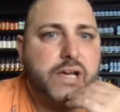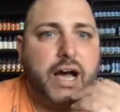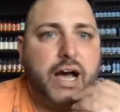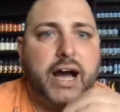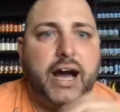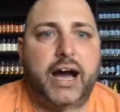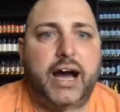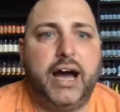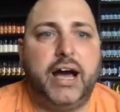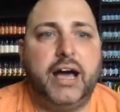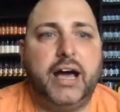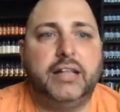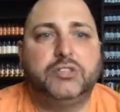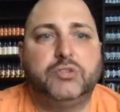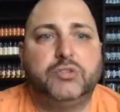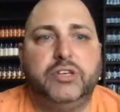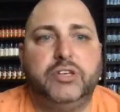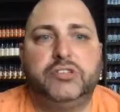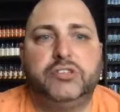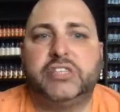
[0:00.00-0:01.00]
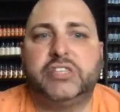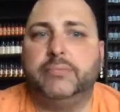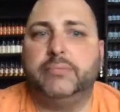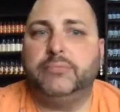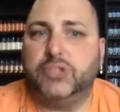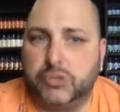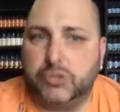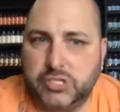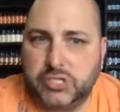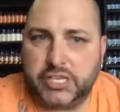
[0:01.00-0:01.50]
Uh, do we use same
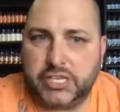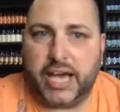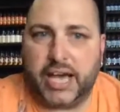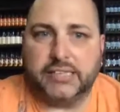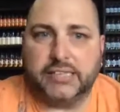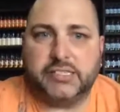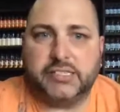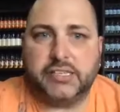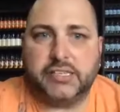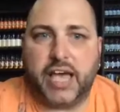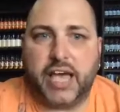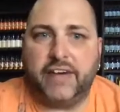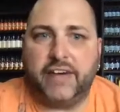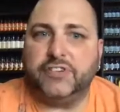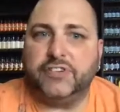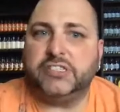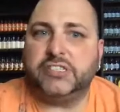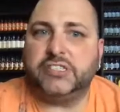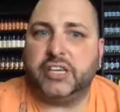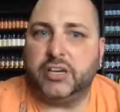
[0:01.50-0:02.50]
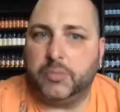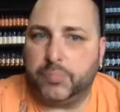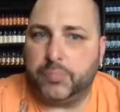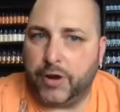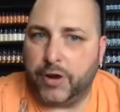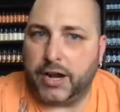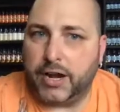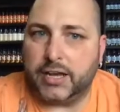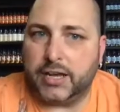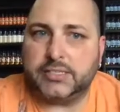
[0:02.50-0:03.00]
juice? Yes. Every single
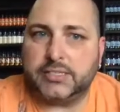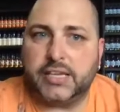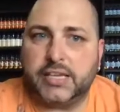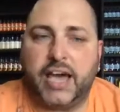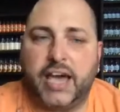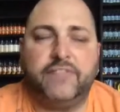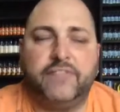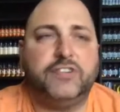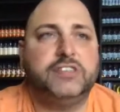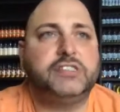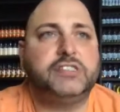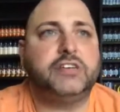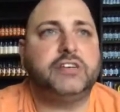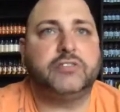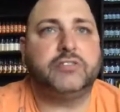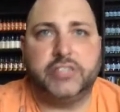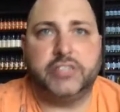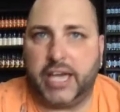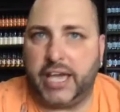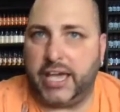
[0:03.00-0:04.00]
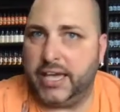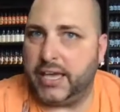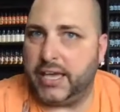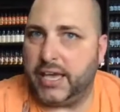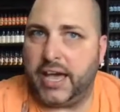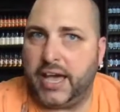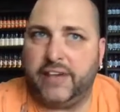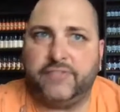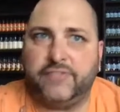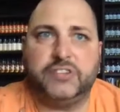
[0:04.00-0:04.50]
product, every single tank,
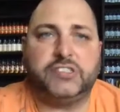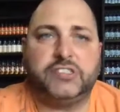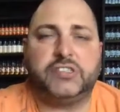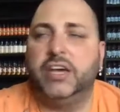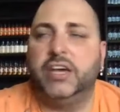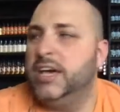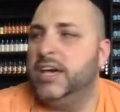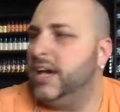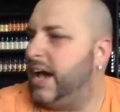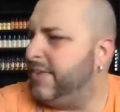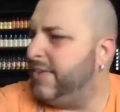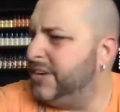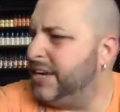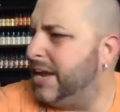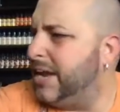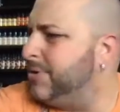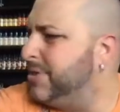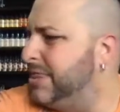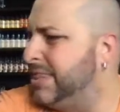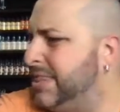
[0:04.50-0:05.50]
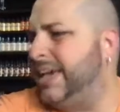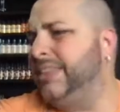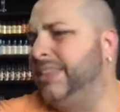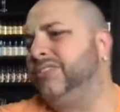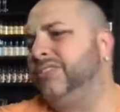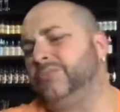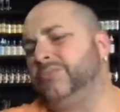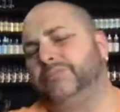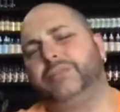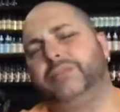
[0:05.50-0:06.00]
every every now and then
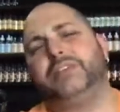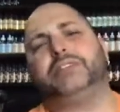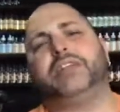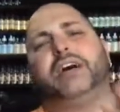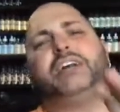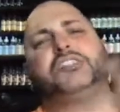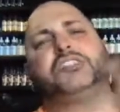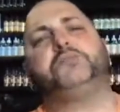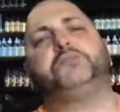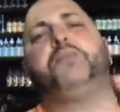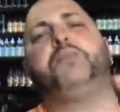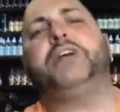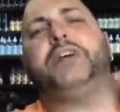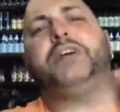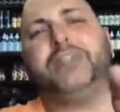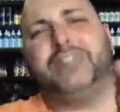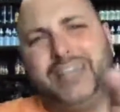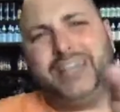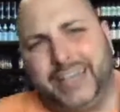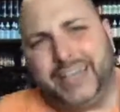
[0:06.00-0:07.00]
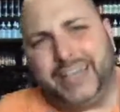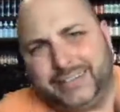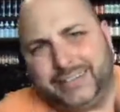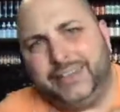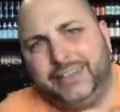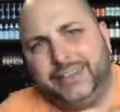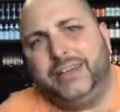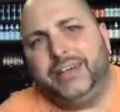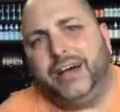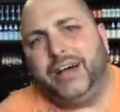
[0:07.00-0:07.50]
they'll I'll sprinkle in.
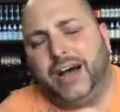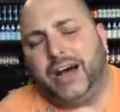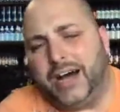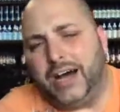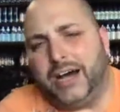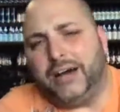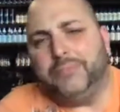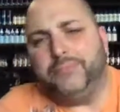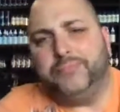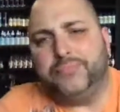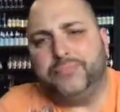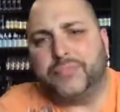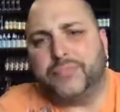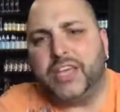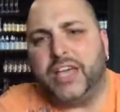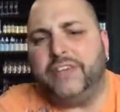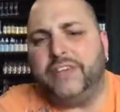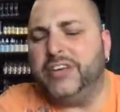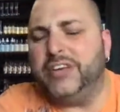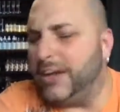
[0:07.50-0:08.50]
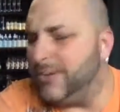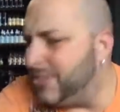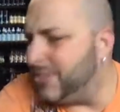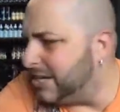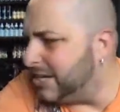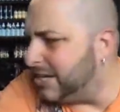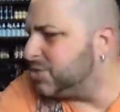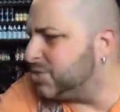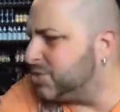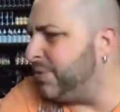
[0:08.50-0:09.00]
Um, every now and then
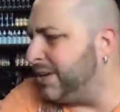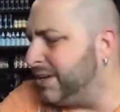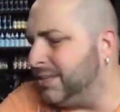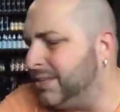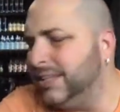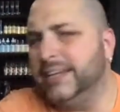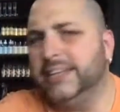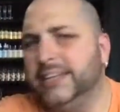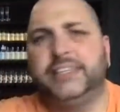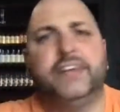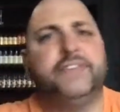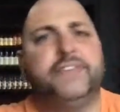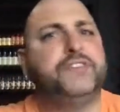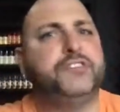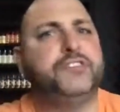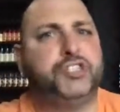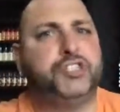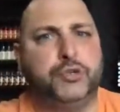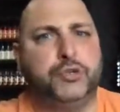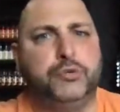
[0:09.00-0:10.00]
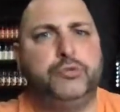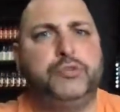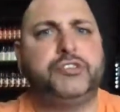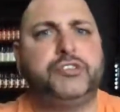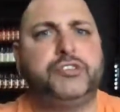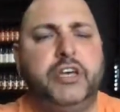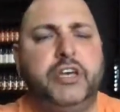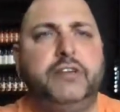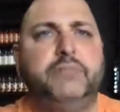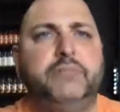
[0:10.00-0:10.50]
I'll sprinkle in a different juice,
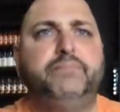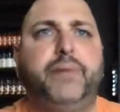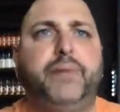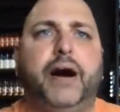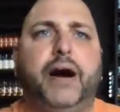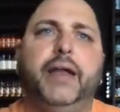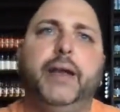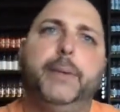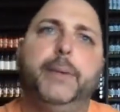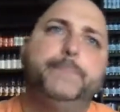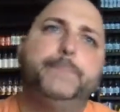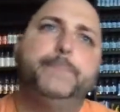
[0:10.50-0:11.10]
but